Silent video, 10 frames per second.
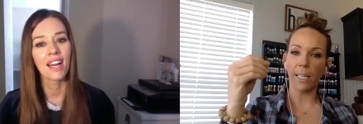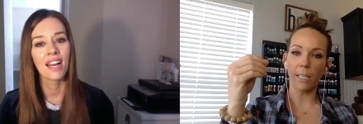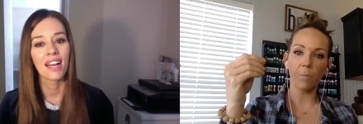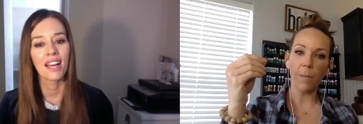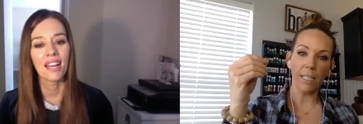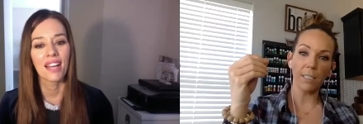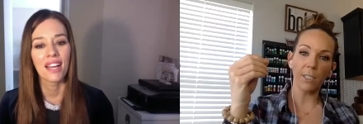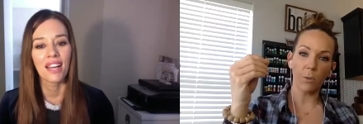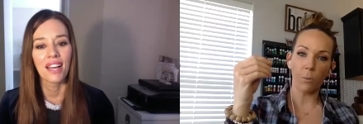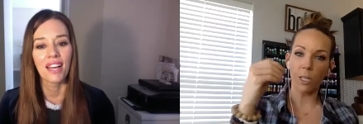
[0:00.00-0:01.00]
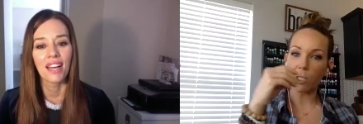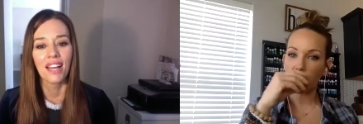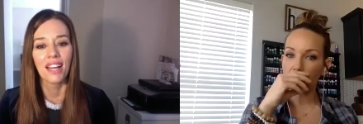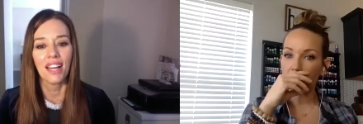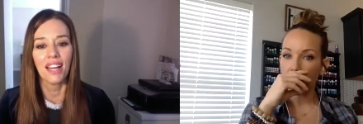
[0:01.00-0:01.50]
Speaker 1: like making different
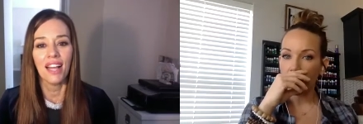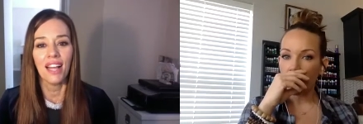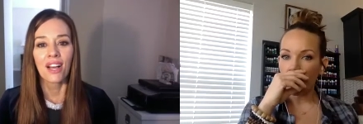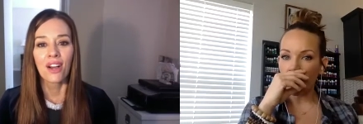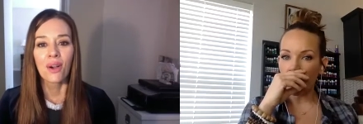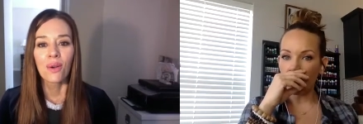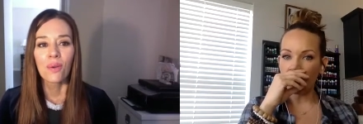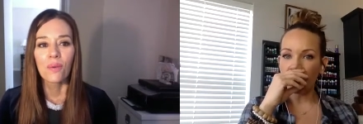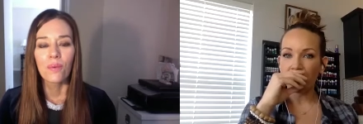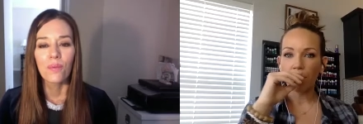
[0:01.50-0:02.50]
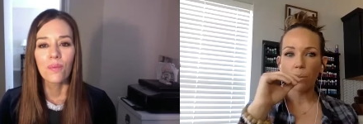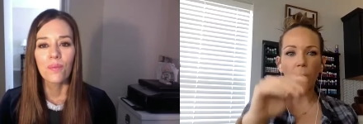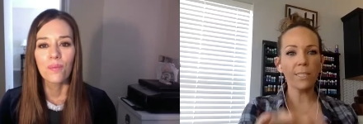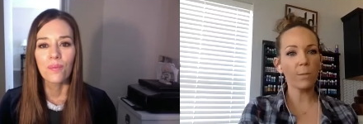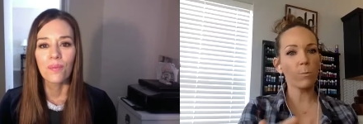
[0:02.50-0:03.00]
productions? Um,
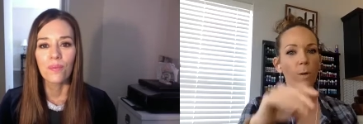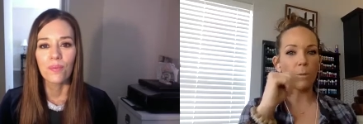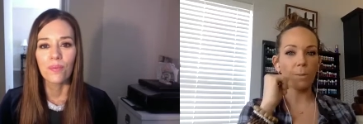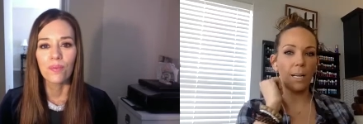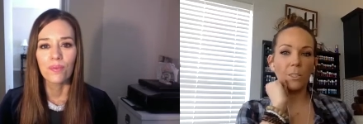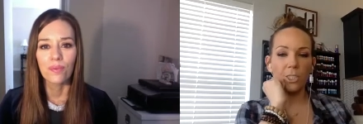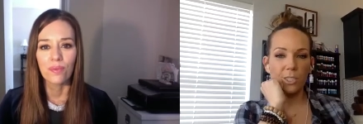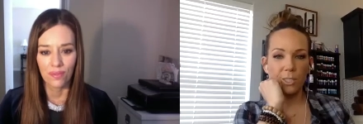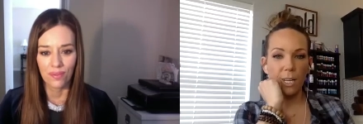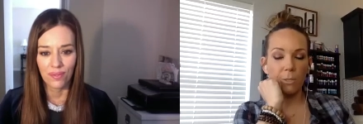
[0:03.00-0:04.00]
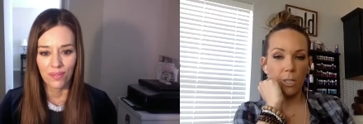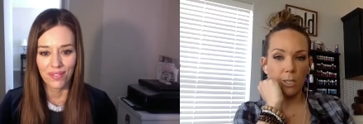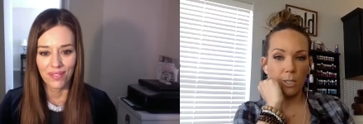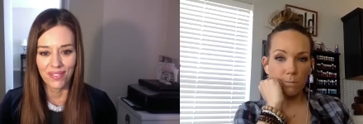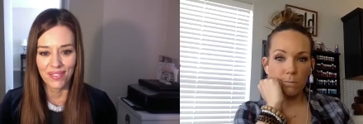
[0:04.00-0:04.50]
what's what? I'll just stop
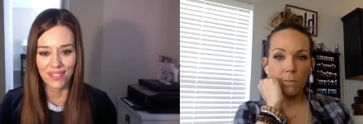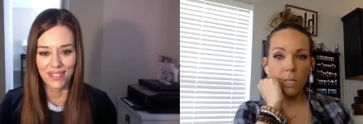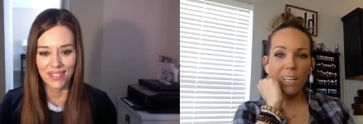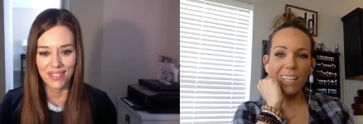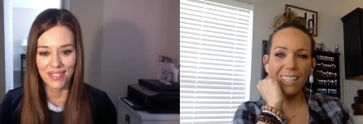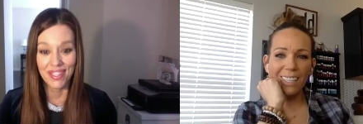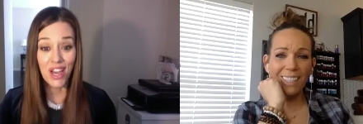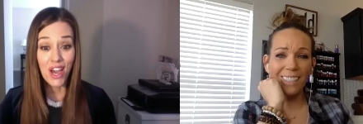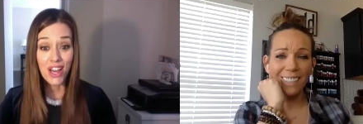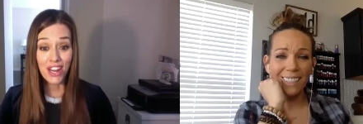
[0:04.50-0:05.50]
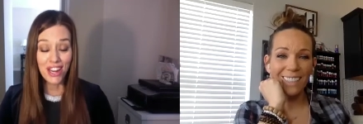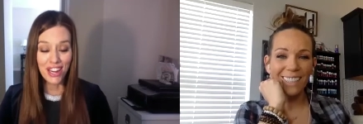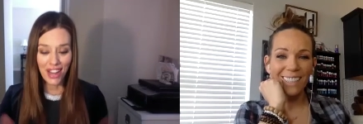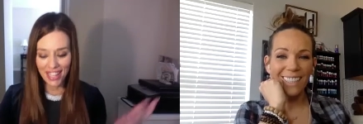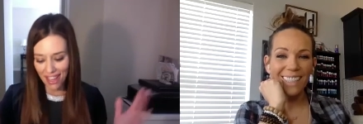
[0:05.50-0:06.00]
talking.
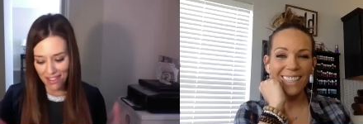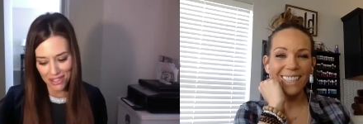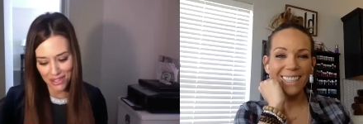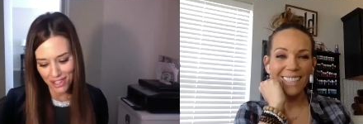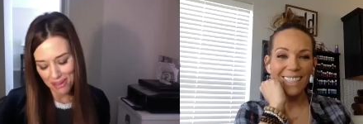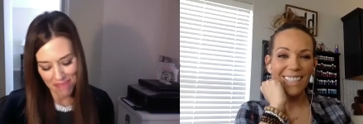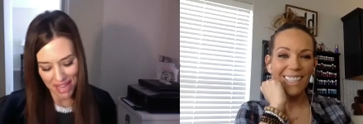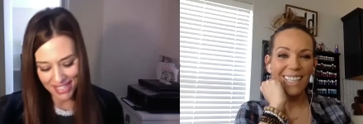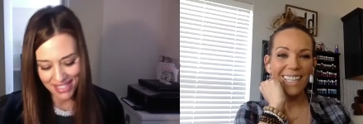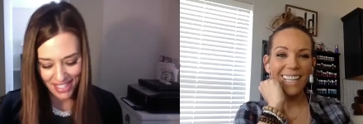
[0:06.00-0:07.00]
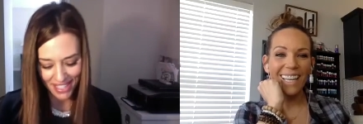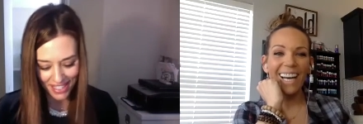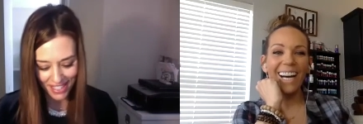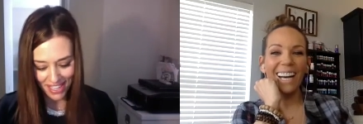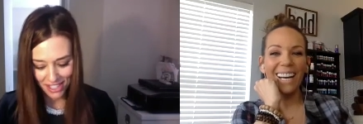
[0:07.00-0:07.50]
Speaker 2: I love you. You're amazing, and
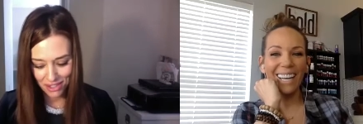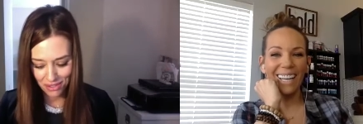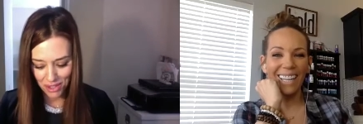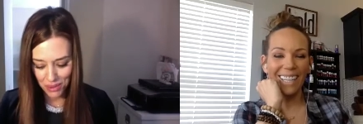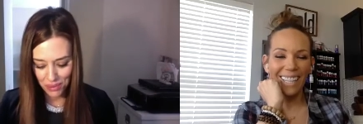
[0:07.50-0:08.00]
and you,